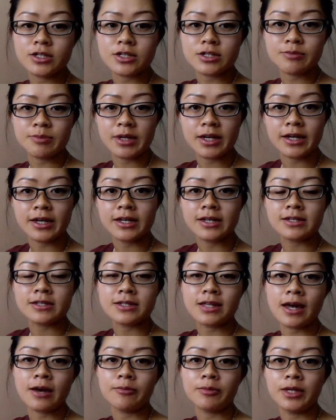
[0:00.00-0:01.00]
just because
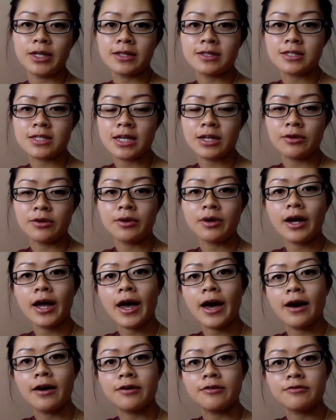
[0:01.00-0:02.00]
that means they don't
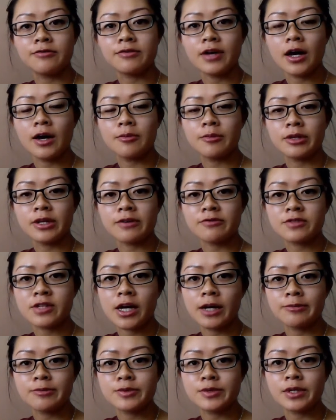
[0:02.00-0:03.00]
have enough
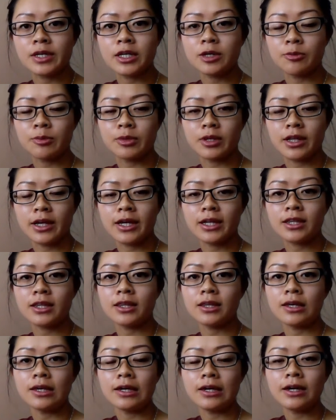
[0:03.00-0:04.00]
time to accumulate
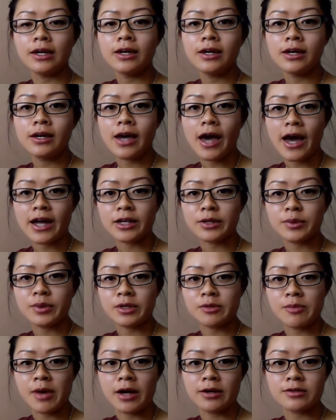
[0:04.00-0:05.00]
the adequate
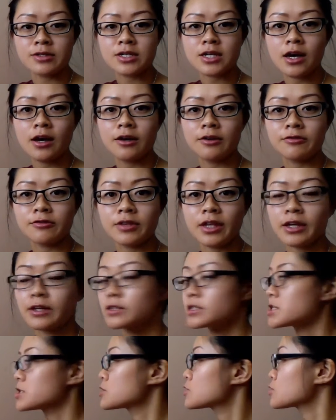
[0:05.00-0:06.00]
amount of glycogen